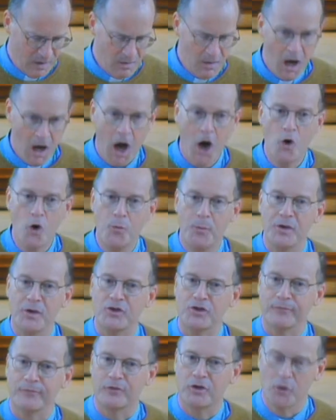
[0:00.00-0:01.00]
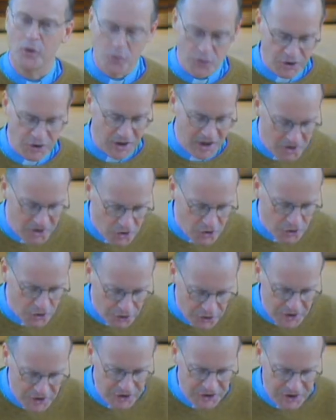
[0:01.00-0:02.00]
Hope is, of course,
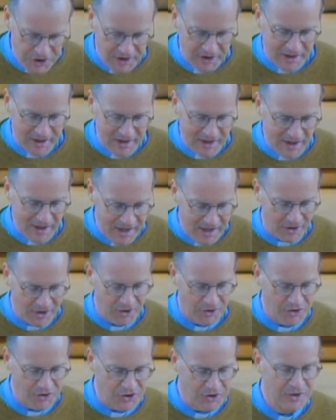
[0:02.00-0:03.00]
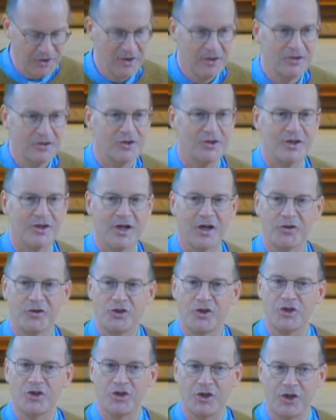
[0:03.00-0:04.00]
intrinsically linked to the
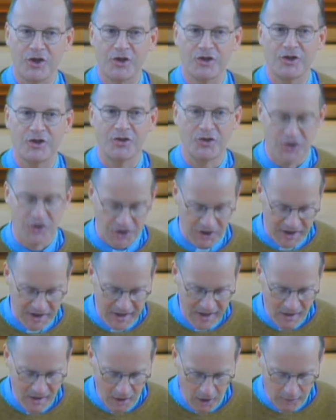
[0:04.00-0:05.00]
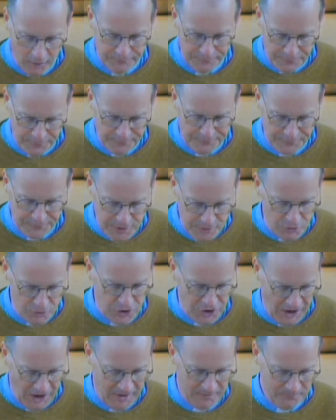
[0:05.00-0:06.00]
uncertainty of the
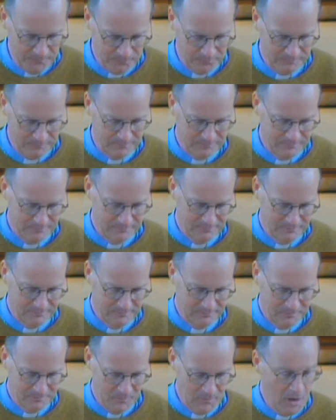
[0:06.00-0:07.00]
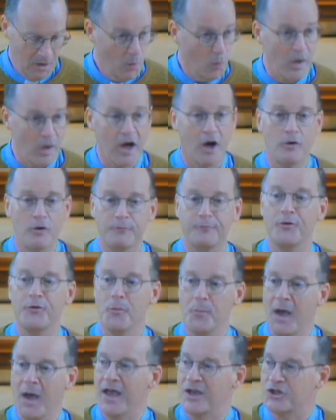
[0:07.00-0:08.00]
future. We hope for
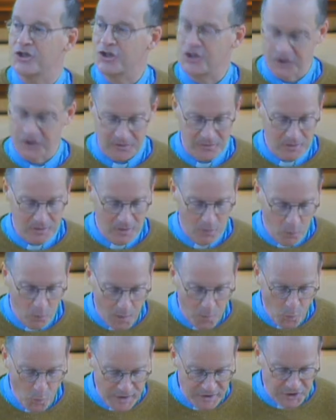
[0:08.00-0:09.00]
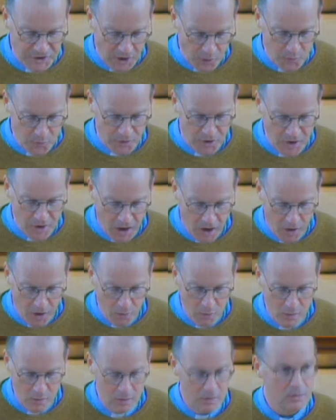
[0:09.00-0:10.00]
the best when we don't
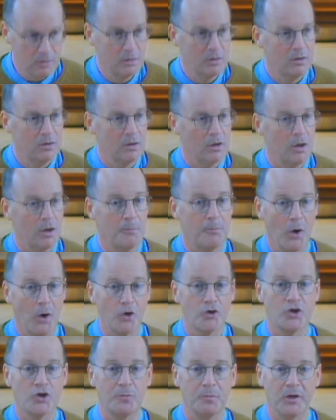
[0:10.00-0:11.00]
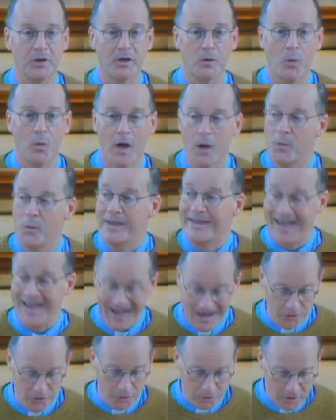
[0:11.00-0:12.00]
know, and possibly where we
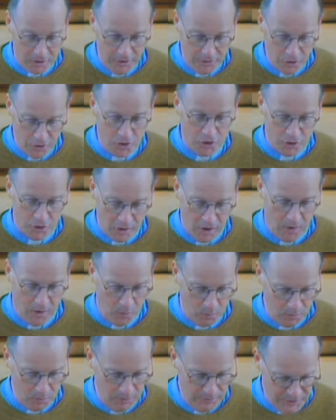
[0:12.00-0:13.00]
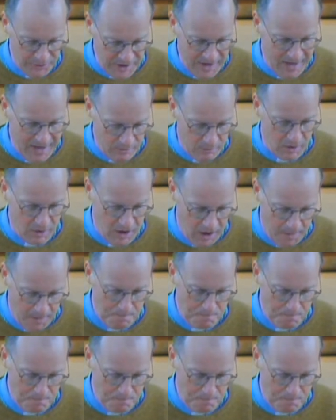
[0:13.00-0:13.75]
cannot control the outcome.